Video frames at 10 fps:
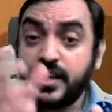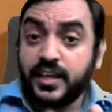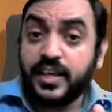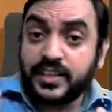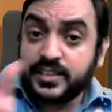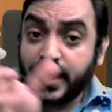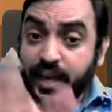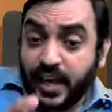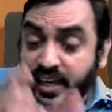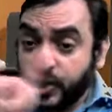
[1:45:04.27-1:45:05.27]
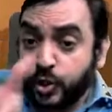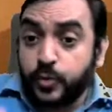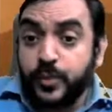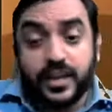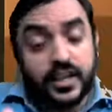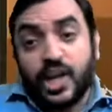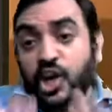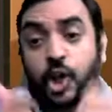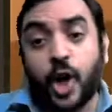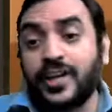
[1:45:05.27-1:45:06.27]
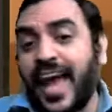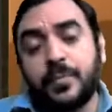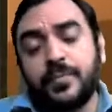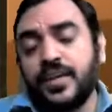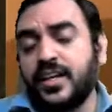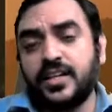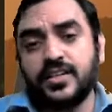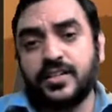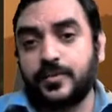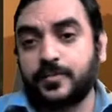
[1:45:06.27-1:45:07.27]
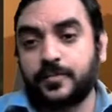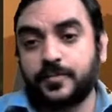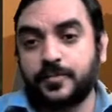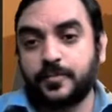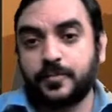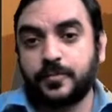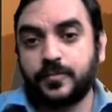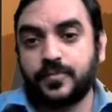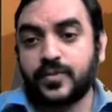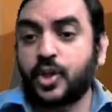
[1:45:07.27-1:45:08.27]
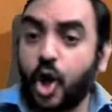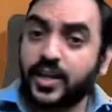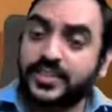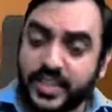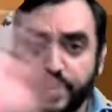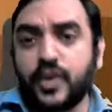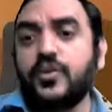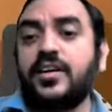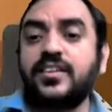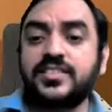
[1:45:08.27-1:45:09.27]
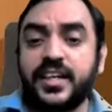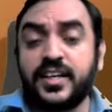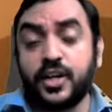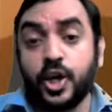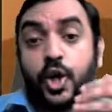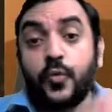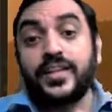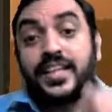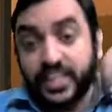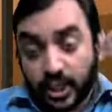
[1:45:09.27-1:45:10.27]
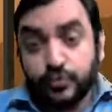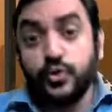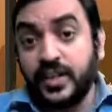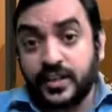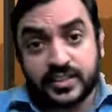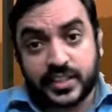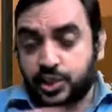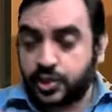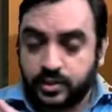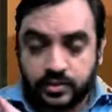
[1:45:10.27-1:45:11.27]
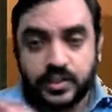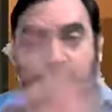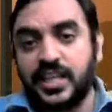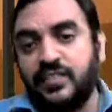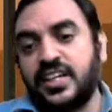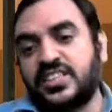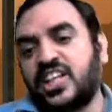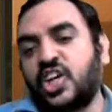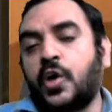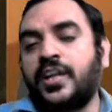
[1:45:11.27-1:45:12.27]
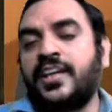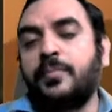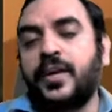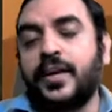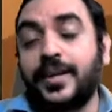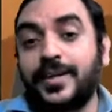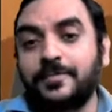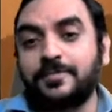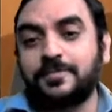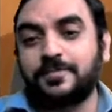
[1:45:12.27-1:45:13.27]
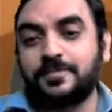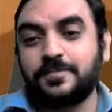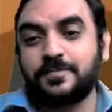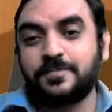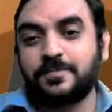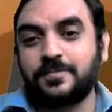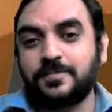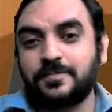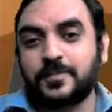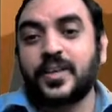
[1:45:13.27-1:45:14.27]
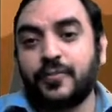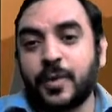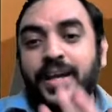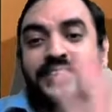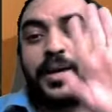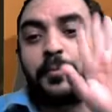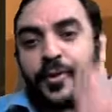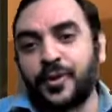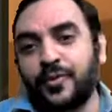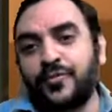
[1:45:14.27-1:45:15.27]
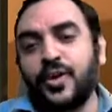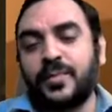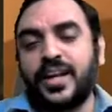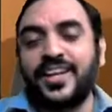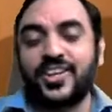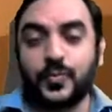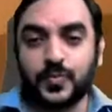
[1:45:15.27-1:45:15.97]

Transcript: is A into B, not happening here. Or other way around, understand, when they give you intersection, events are not independent. From exam point of view, I'm telling you.